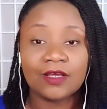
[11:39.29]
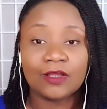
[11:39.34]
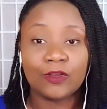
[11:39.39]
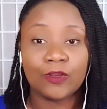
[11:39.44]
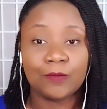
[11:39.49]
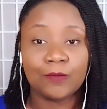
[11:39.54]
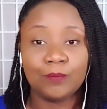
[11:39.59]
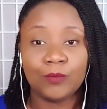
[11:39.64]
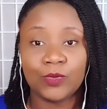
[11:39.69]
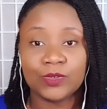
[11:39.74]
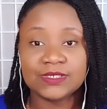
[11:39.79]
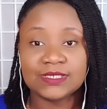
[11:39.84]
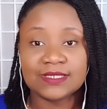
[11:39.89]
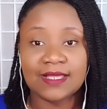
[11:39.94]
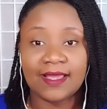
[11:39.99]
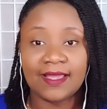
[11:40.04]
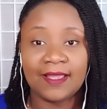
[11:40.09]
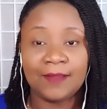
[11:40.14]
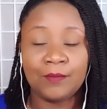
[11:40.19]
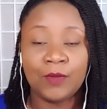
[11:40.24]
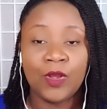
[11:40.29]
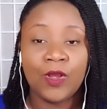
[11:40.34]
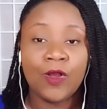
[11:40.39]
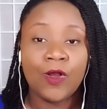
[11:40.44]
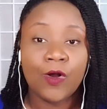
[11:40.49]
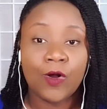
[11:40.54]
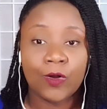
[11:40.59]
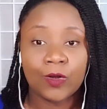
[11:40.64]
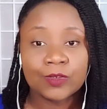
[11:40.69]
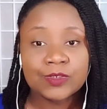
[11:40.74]
a lot more time
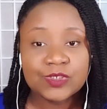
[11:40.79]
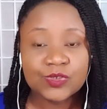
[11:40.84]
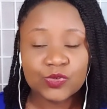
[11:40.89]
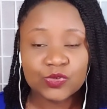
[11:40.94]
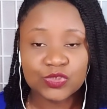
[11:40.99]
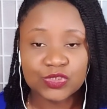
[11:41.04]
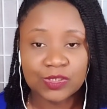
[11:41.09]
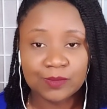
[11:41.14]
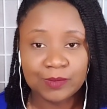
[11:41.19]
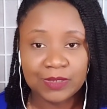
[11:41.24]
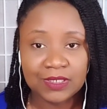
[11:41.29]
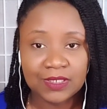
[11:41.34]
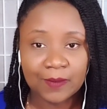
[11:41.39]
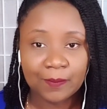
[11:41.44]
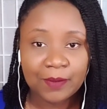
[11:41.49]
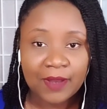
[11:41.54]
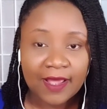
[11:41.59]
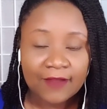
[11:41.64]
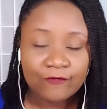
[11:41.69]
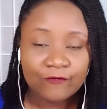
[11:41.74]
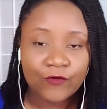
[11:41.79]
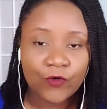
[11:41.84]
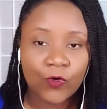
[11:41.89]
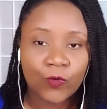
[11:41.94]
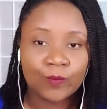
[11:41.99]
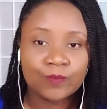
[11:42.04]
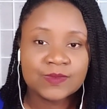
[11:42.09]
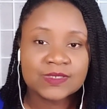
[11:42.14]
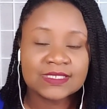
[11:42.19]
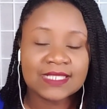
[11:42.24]
on social media
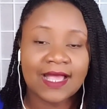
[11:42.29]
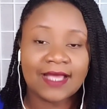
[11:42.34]
platforms